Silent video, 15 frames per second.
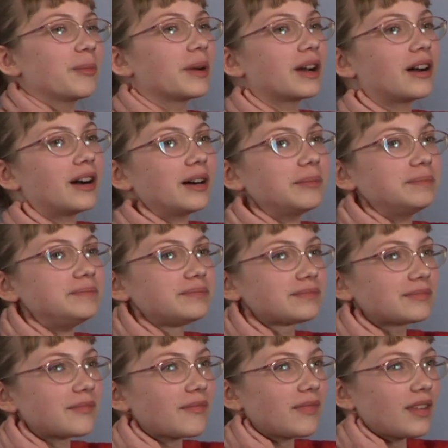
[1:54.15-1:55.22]
But um,
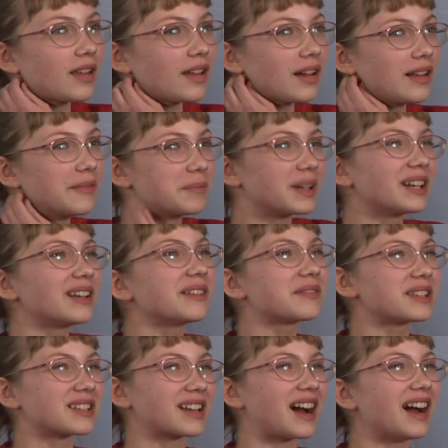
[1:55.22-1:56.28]
but
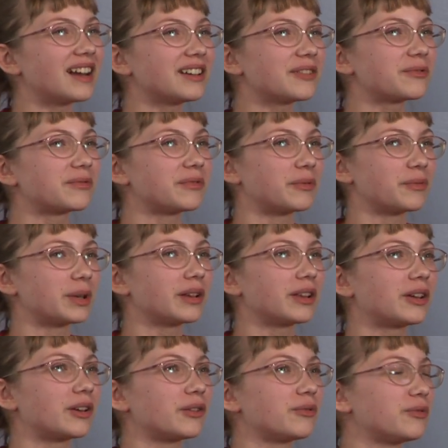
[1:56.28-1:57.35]
it's kind of really
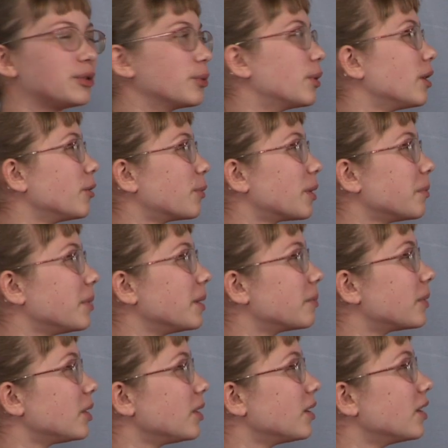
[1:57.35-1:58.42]
good fuel when
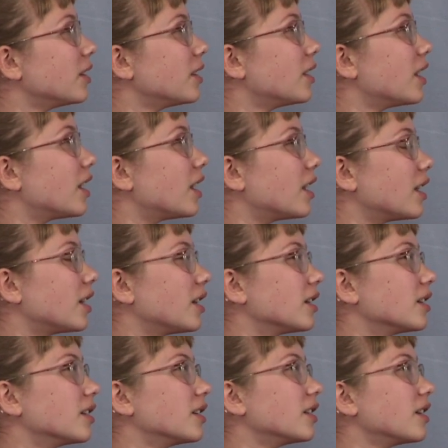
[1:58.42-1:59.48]
people uh
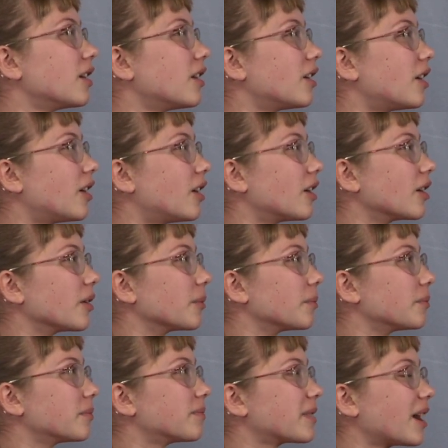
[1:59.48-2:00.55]
are
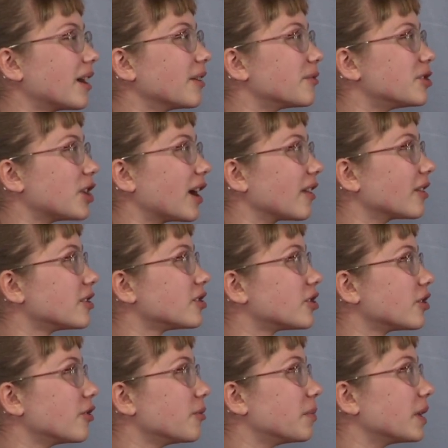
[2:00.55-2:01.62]
kind of challenge
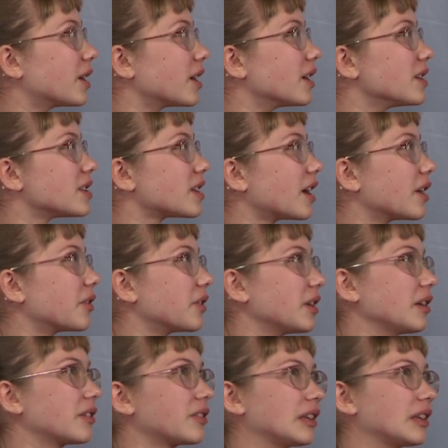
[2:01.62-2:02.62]
you because I think